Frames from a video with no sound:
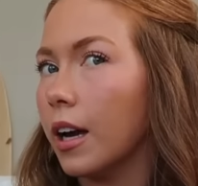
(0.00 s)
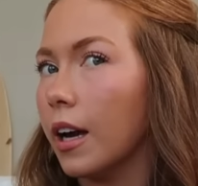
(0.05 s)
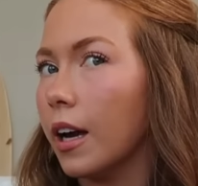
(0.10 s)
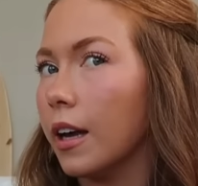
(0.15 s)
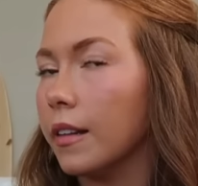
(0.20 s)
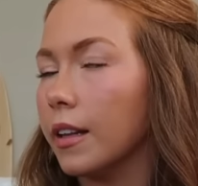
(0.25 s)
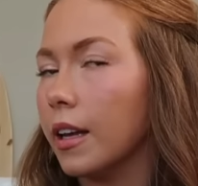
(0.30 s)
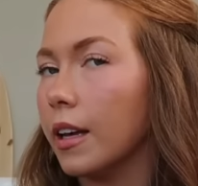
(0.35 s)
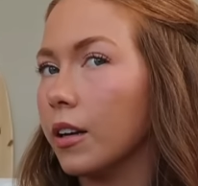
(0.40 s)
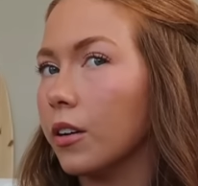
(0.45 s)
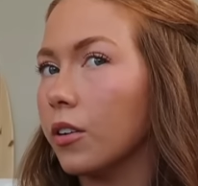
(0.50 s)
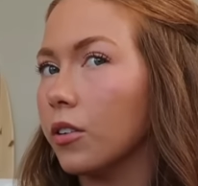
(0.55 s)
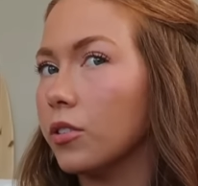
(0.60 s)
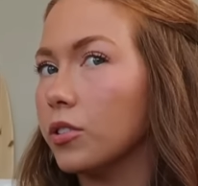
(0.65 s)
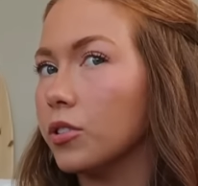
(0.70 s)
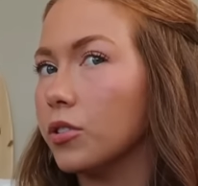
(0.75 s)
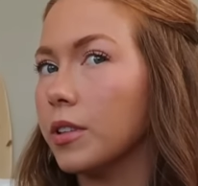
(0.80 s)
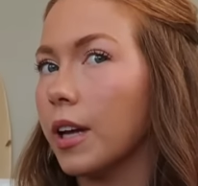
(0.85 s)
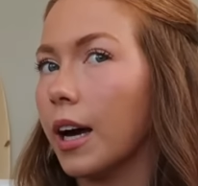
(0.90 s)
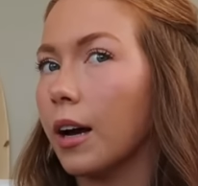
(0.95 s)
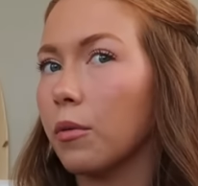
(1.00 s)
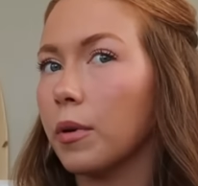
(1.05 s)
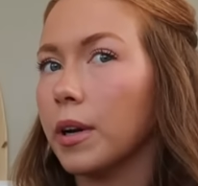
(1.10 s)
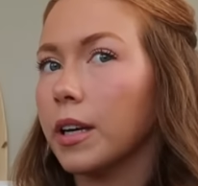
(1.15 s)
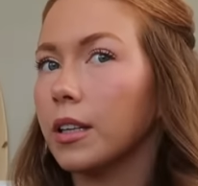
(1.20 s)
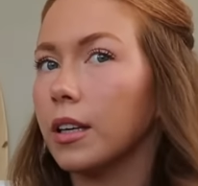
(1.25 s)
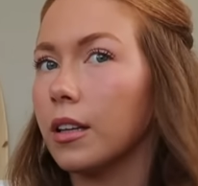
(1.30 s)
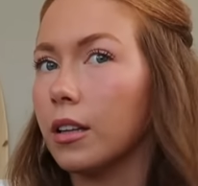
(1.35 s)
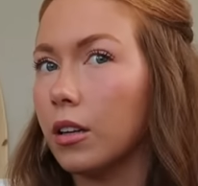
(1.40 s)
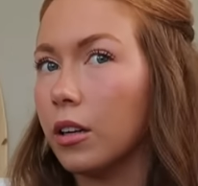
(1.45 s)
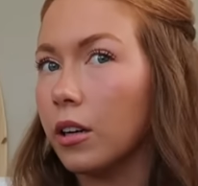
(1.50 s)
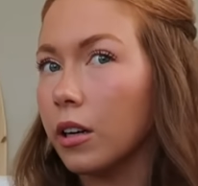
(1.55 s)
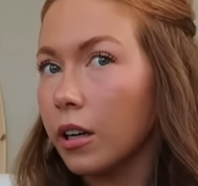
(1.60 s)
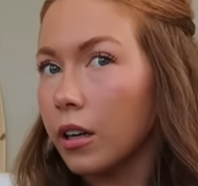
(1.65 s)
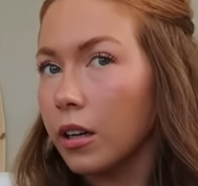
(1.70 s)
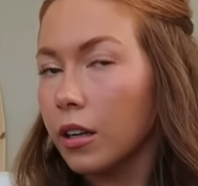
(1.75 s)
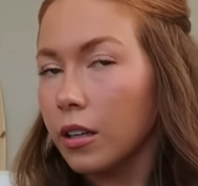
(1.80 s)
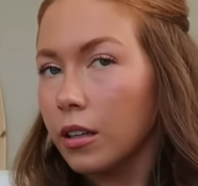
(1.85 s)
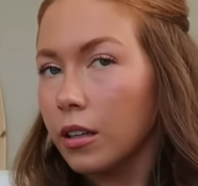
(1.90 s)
and then it'll do that ringlet look.